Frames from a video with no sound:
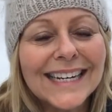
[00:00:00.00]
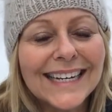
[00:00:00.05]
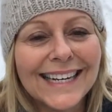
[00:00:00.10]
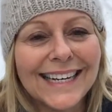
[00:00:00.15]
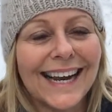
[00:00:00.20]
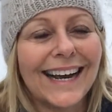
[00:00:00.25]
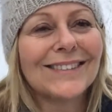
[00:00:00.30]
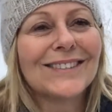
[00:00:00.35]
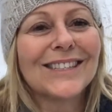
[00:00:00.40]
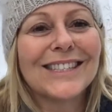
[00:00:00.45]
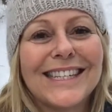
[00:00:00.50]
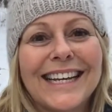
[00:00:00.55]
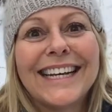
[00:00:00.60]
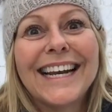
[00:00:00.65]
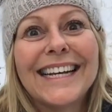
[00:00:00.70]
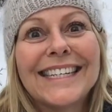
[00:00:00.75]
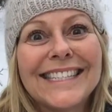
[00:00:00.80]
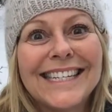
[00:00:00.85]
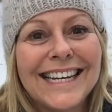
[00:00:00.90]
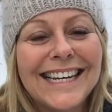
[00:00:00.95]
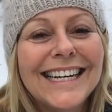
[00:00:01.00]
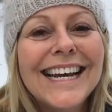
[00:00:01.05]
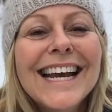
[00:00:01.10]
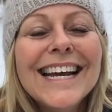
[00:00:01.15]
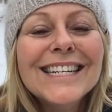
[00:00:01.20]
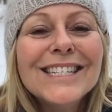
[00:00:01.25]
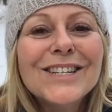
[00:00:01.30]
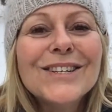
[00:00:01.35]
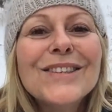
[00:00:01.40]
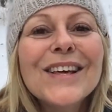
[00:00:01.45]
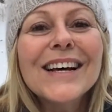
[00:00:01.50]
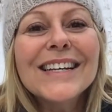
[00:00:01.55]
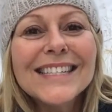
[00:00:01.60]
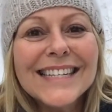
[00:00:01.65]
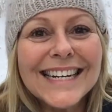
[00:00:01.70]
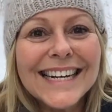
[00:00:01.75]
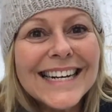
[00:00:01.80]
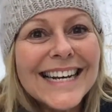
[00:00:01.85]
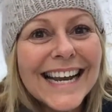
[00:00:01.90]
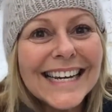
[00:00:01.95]
I was going to say nineteen,
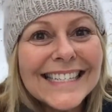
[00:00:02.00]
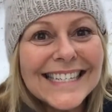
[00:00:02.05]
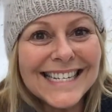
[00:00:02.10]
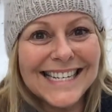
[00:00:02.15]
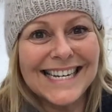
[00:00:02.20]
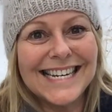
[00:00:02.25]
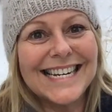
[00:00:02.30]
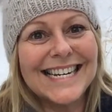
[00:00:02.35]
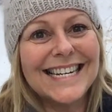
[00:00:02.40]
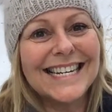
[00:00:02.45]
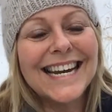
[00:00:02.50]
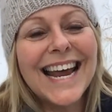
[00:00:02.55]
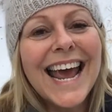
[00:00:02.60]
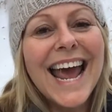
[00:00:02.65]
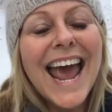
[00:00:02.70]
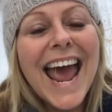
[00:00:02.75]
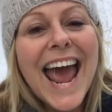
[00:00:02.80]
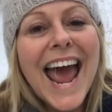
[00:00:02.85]
twenty nineteen.